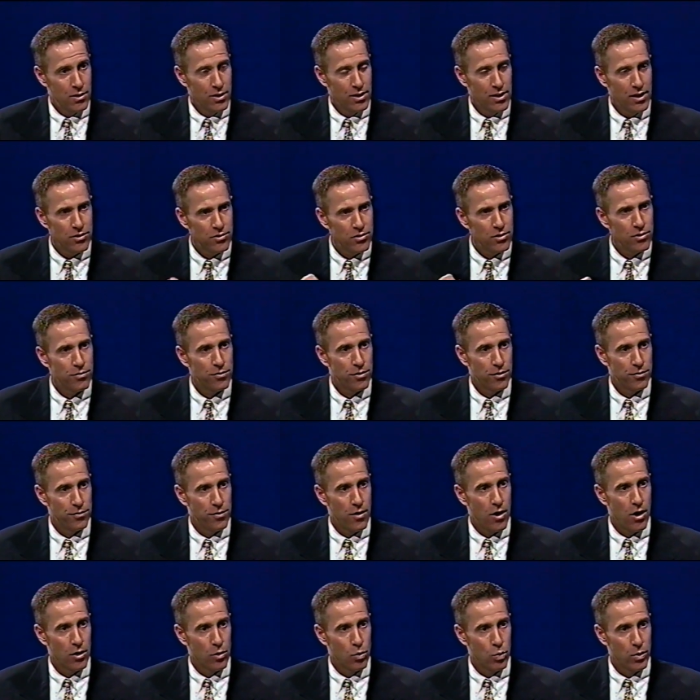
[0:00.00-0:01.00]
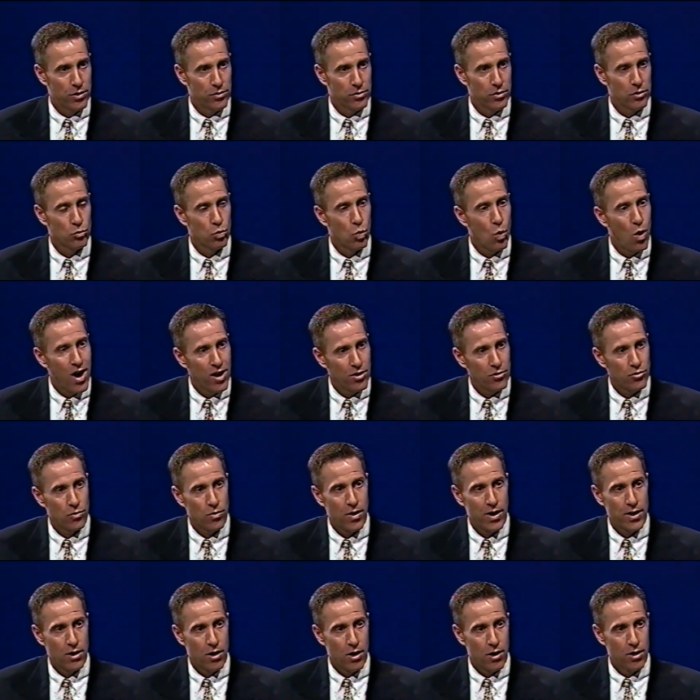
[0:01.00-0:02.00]
Listen for fog whistles. Watch
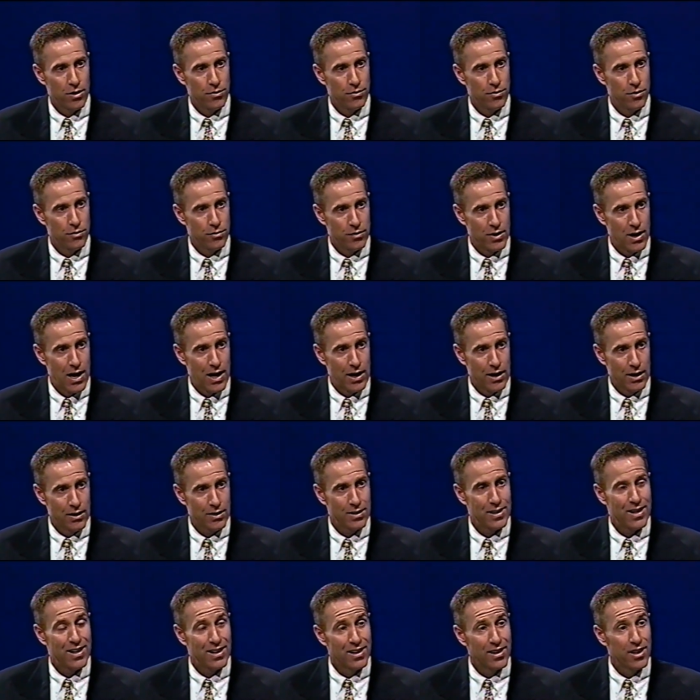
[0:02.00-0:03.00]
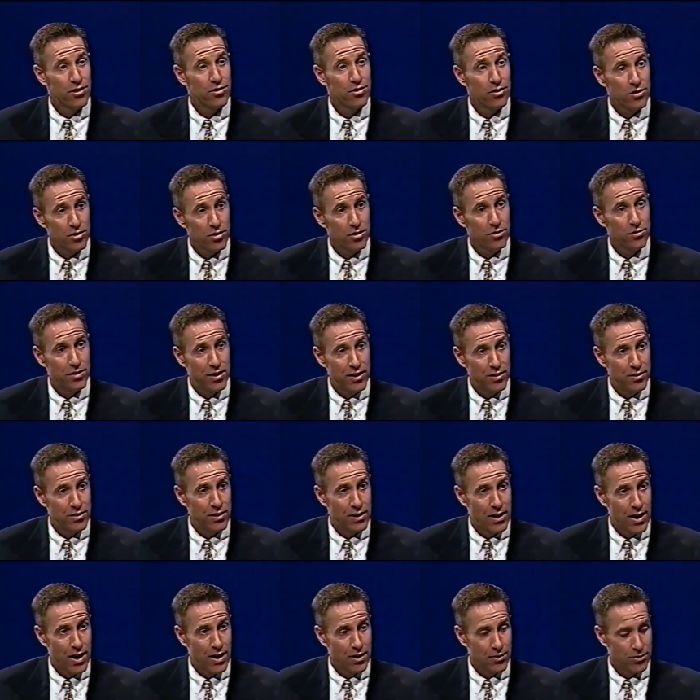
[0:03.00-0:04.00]
radar if you've got it. Listen to
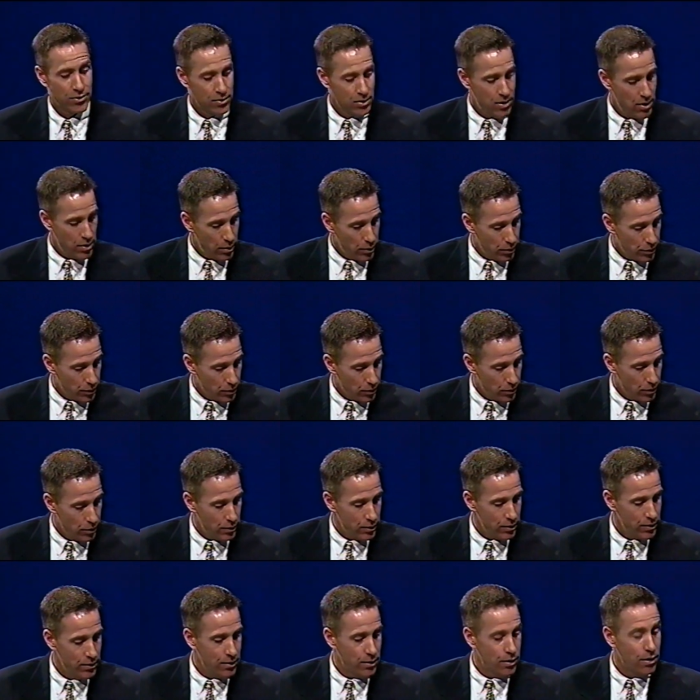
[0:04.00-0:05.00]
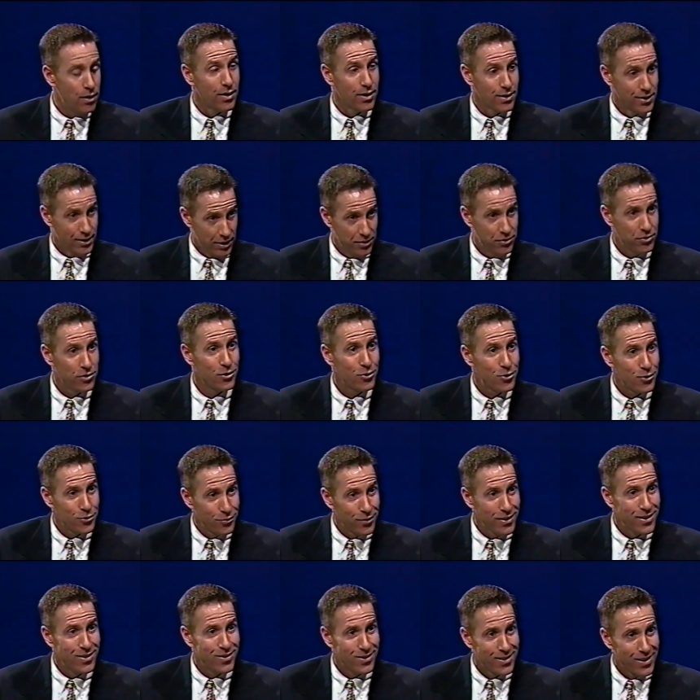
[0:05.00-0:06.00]
VTS. Third, listen to
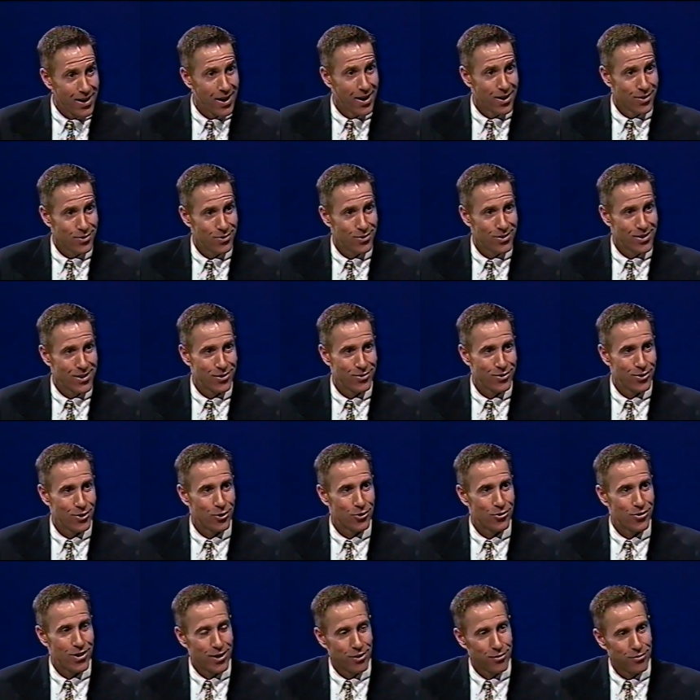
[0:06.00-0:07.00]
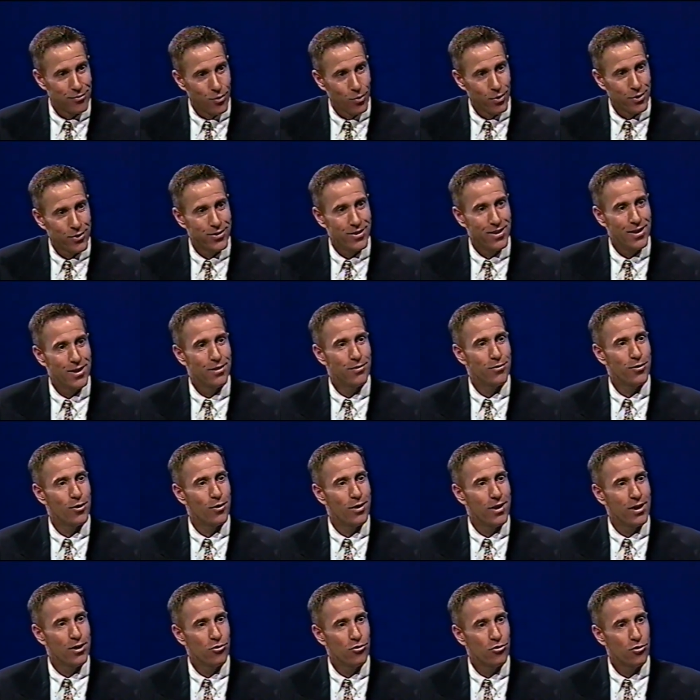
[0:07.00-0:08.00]
VTS. Listen on channel 14 if
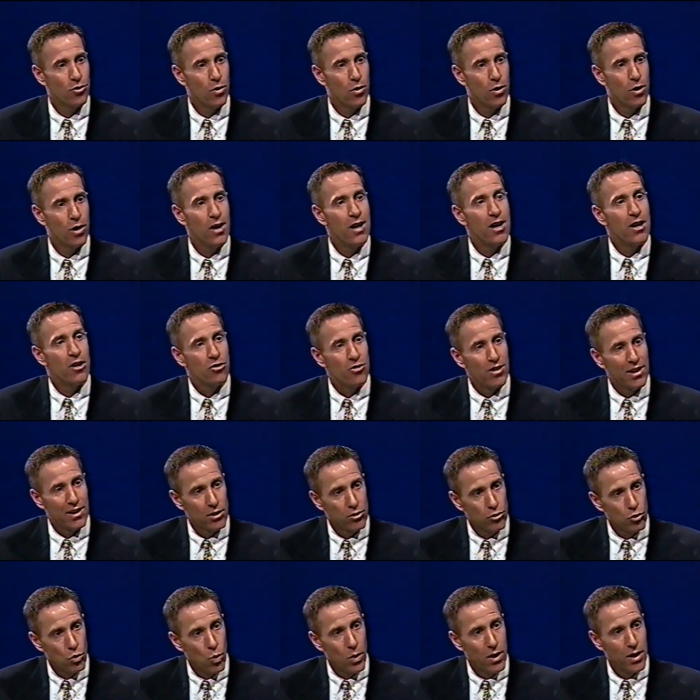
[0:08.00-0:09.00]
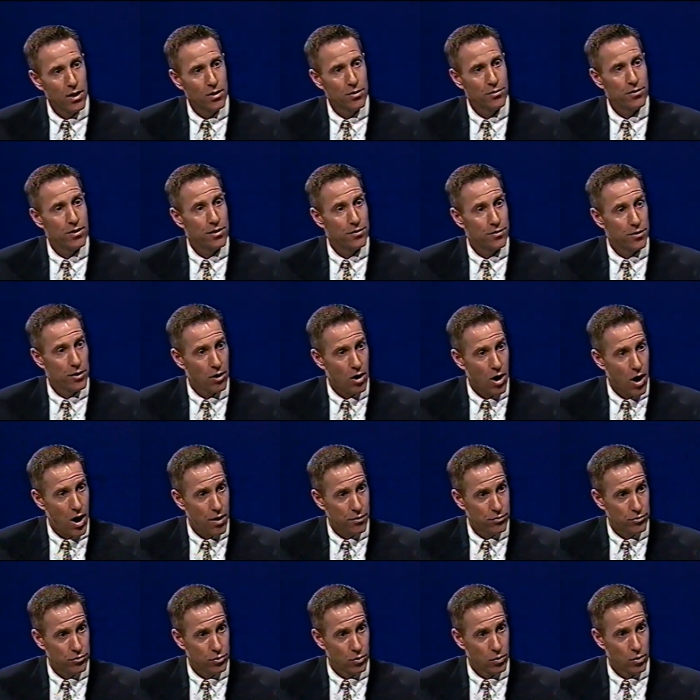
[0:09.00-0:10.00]
you're inshore, channel 12 if you're
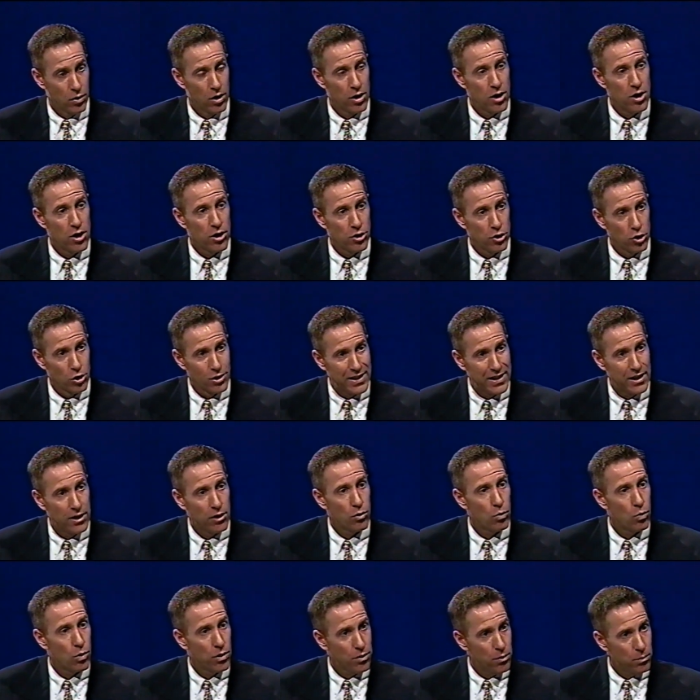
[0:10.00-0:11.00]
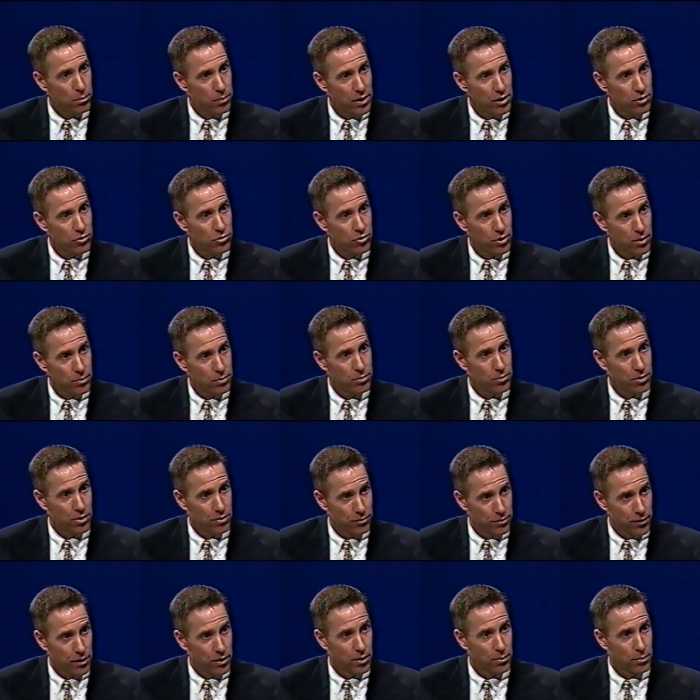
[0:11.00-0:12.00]
offshore. You'll hear where the big ships
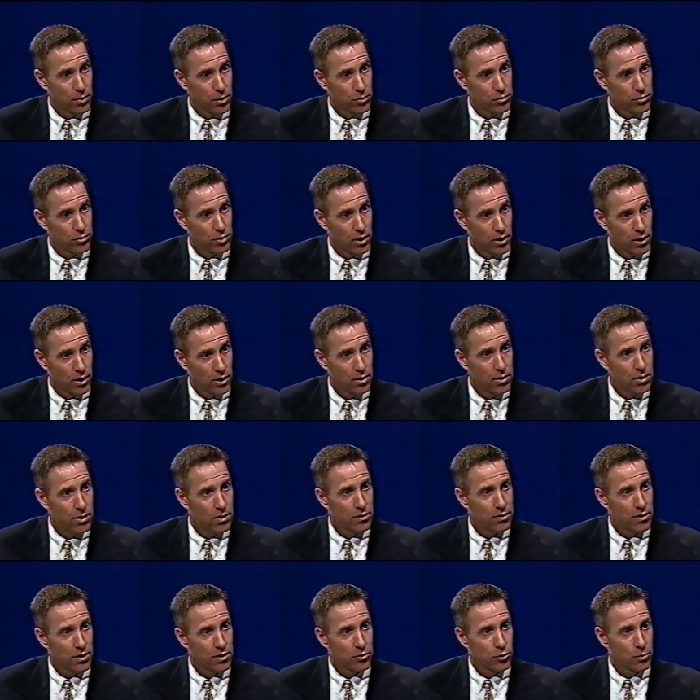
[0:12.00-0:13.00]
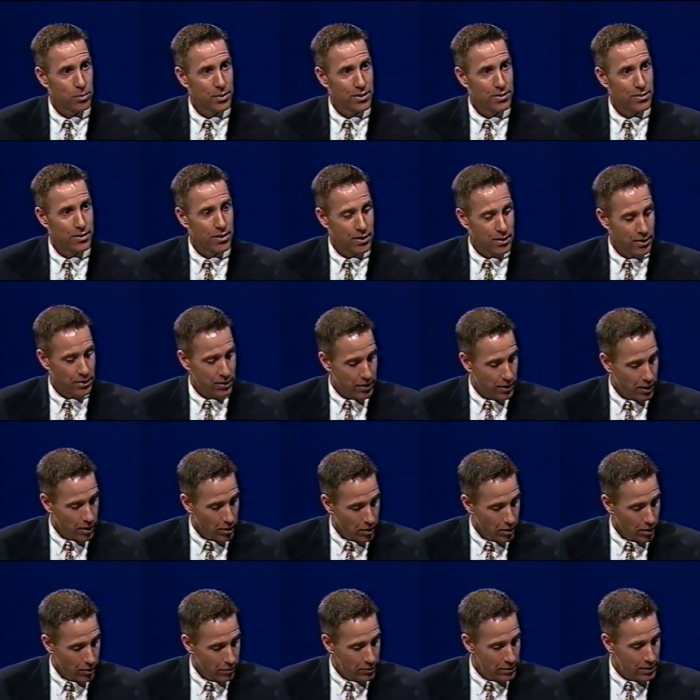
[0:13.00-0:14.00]
and ferry boats are. Things will be taken
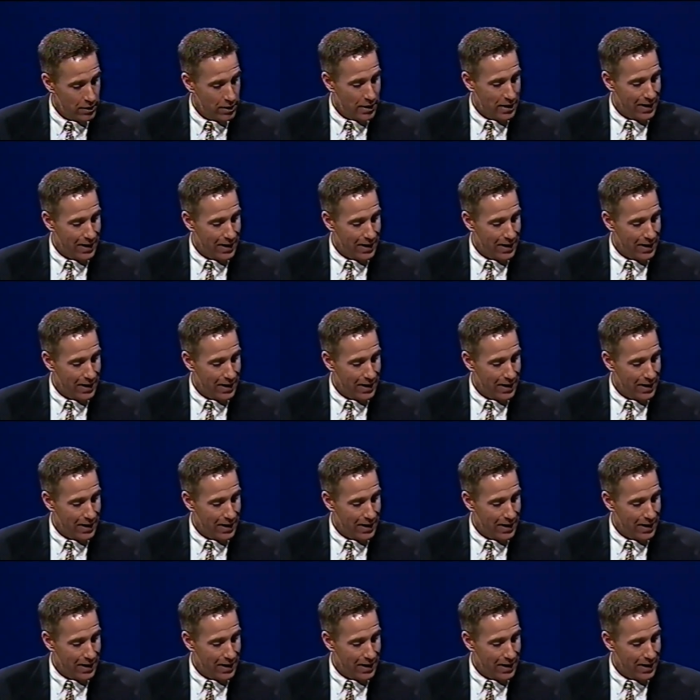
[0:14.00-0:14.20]
care of.